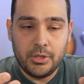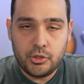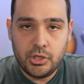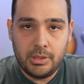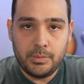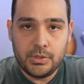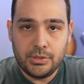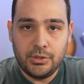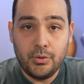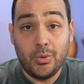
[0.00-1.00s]
the chip
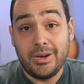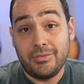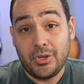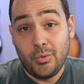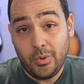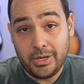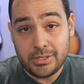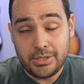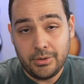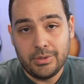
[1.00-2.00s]
to do whatever you want it
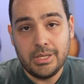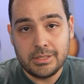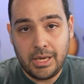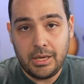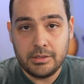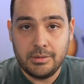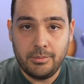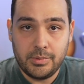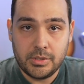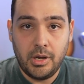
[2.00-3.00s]
to do. In this case,
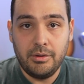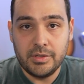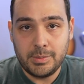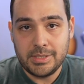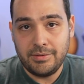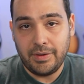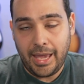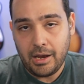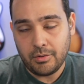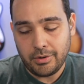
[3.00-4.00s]
solve a specific
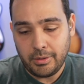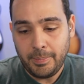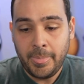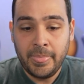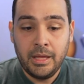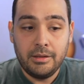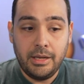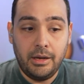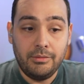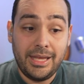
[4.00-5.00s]
algorithm.
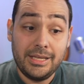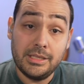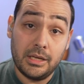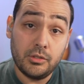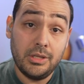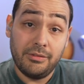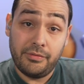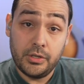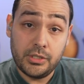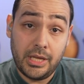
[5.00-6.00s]
Now, that is actually the
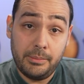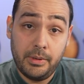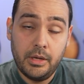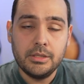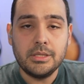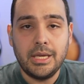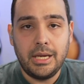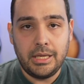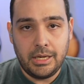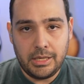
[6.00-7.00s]
first step to
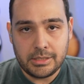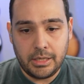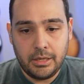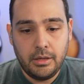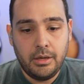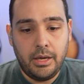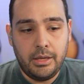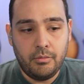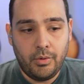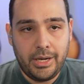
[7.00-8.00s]
getting an ASIC.
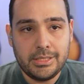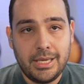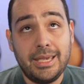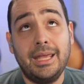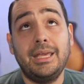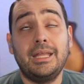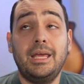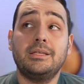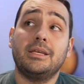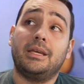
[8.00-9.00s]
And when I say getting an
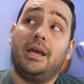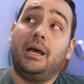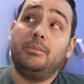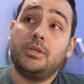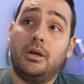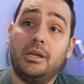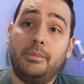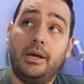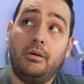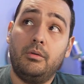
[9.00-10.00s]
ASIC, I'm talking
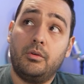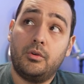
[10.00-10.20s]
about